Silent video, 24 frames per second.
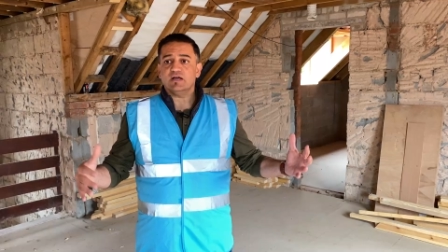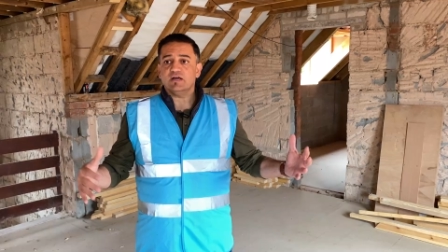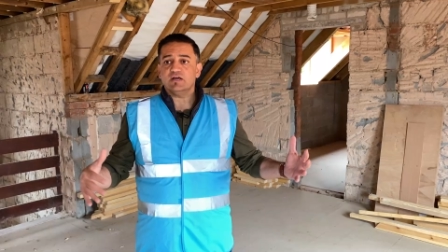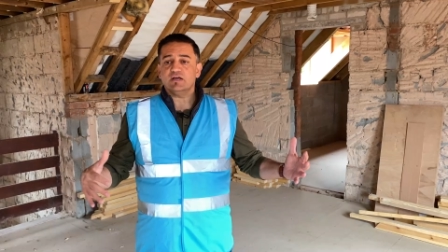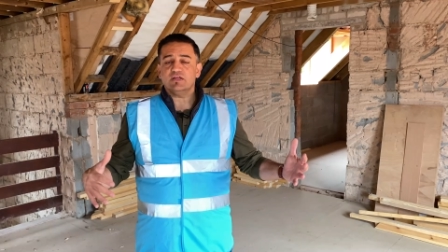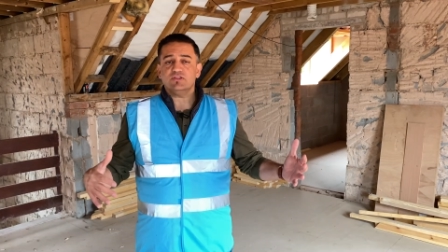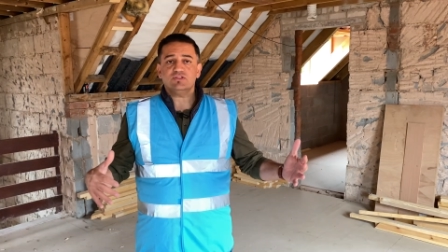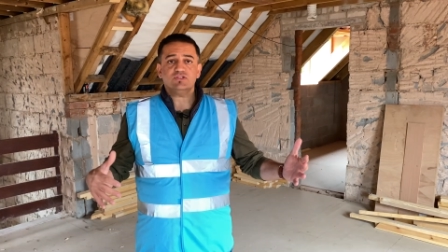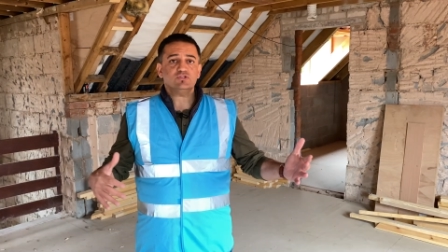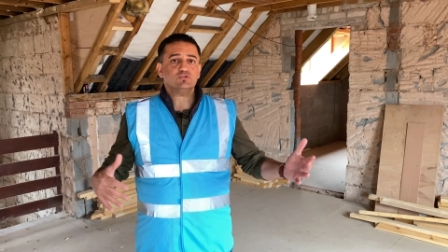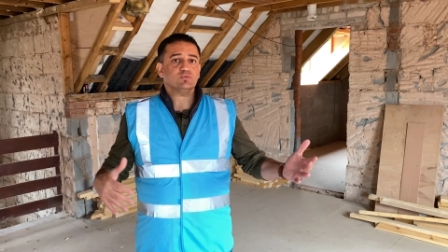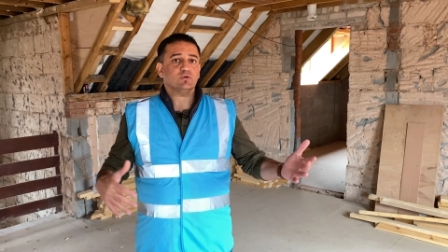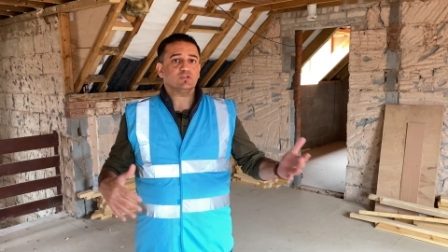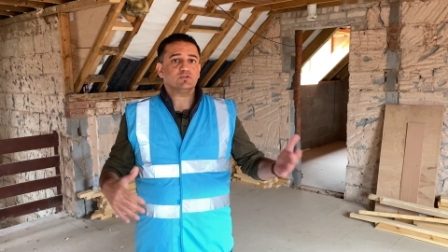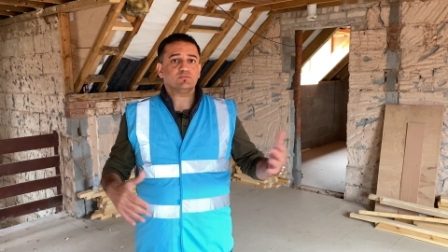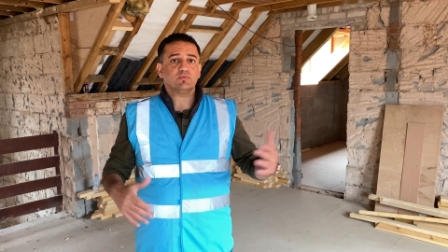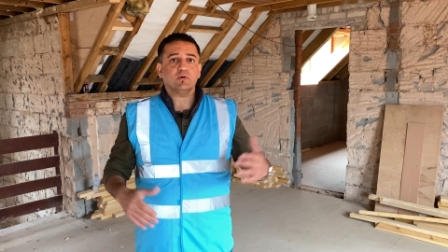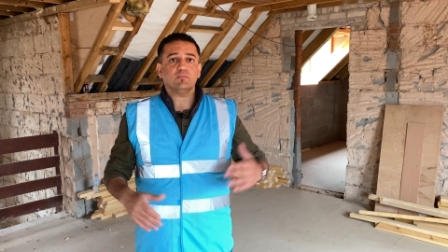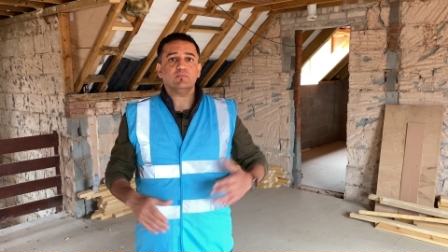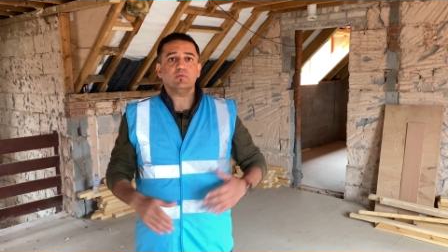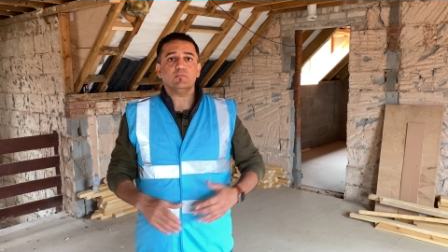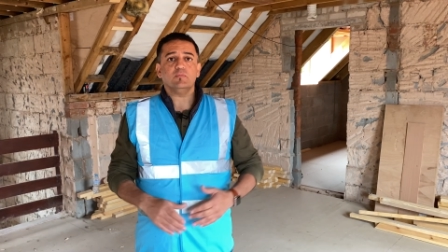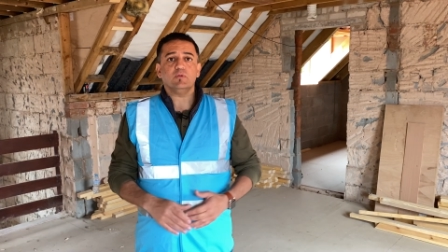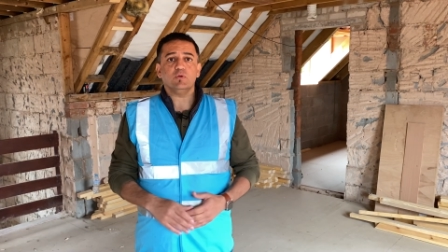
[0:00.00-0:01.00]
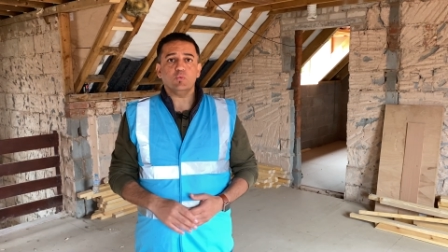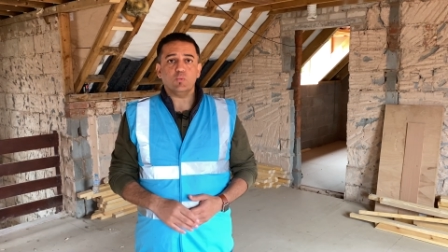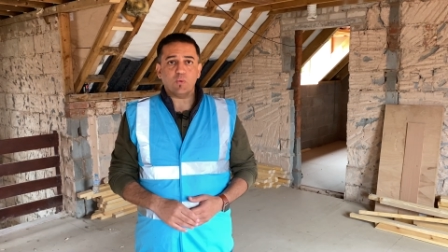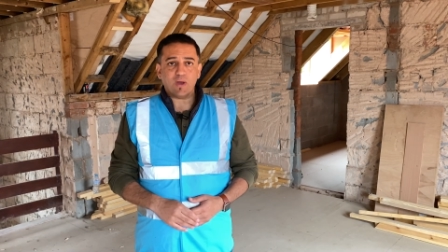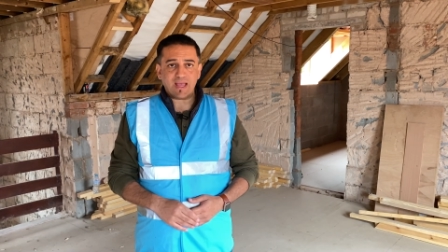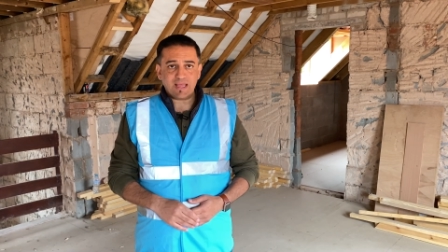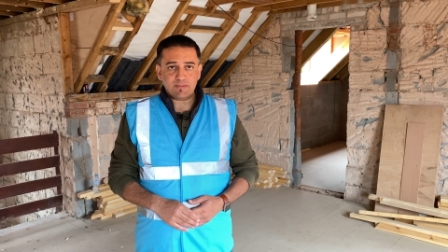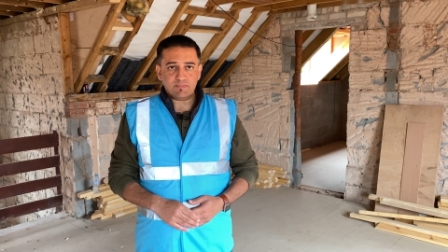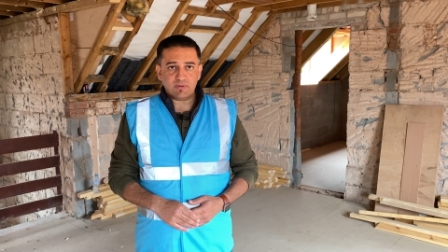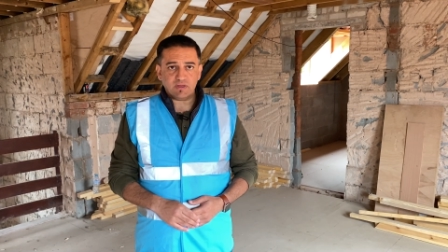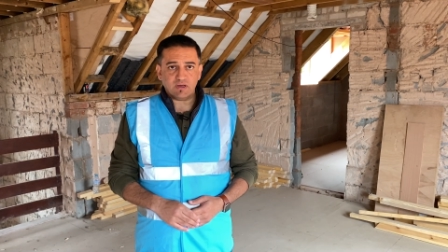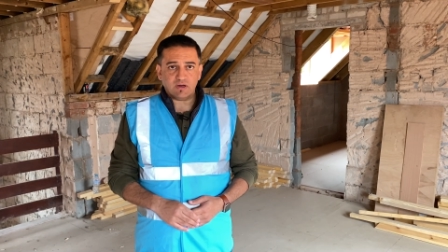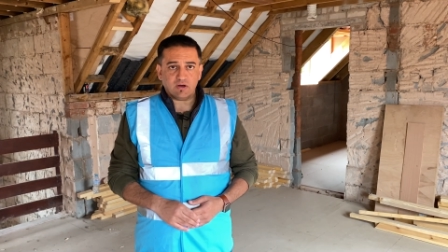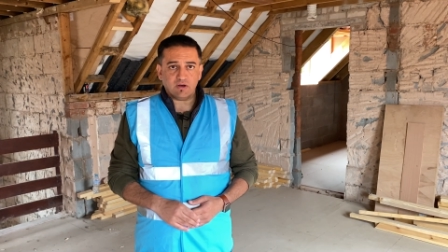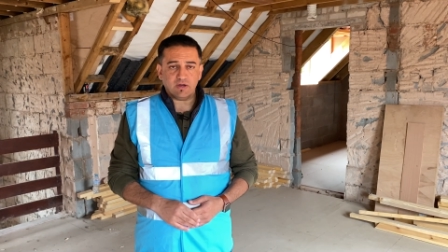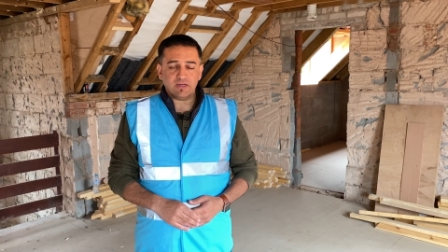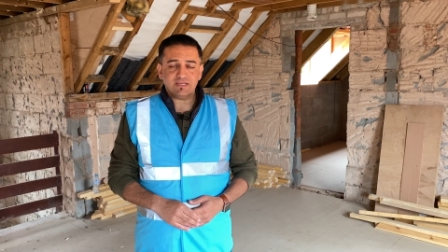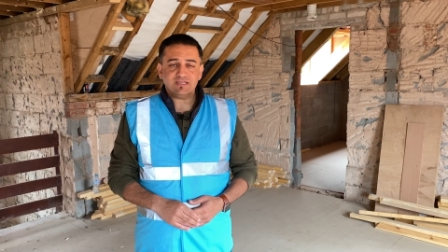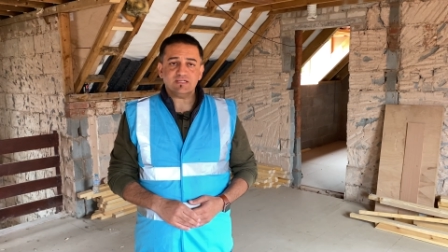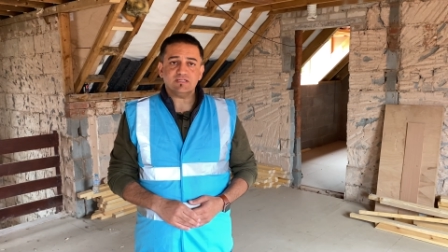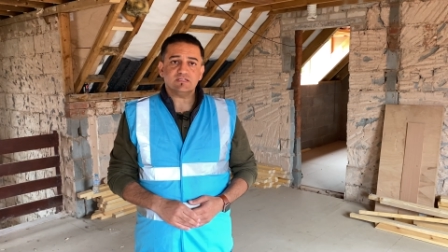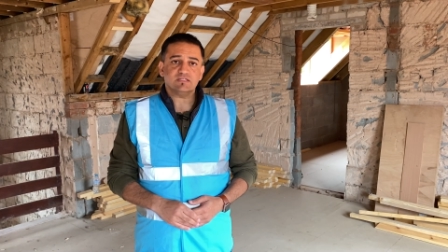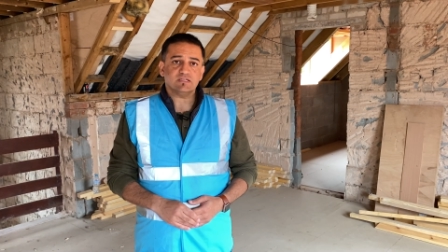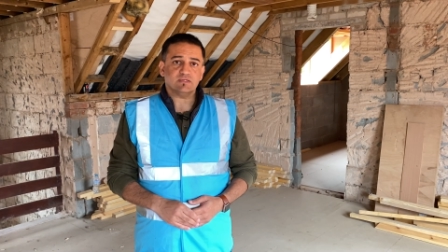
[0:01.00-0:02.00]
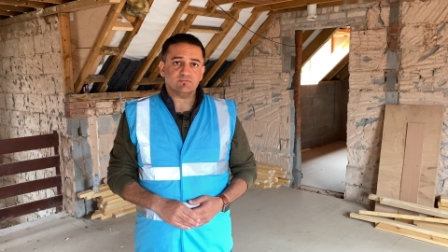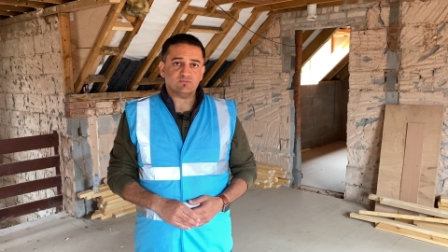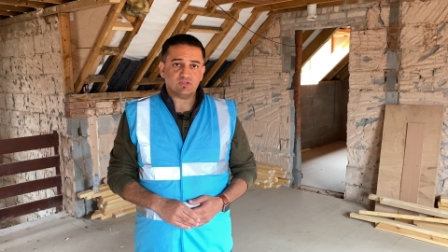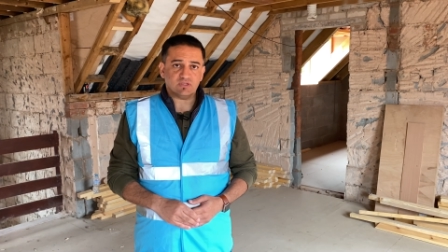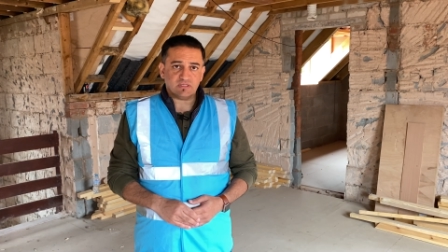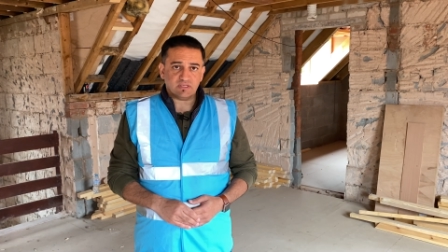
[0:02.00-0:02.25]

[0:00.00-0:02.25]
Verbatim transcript: Uh, this one's probably way behind in terms